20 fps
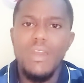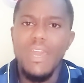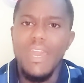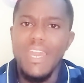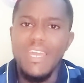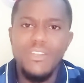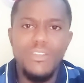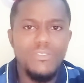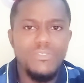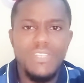
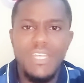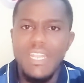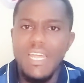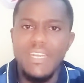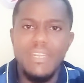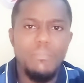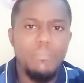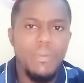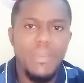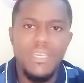end of
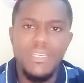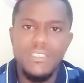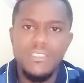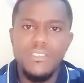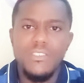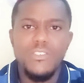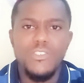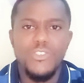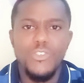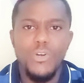salary
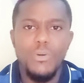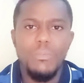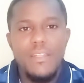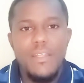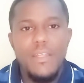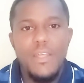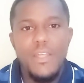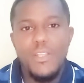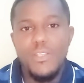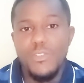paying job.
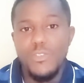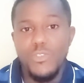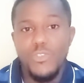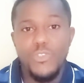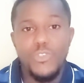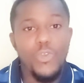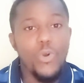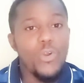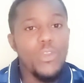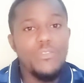
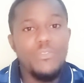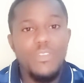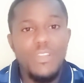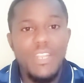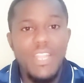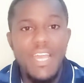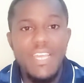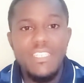So if you like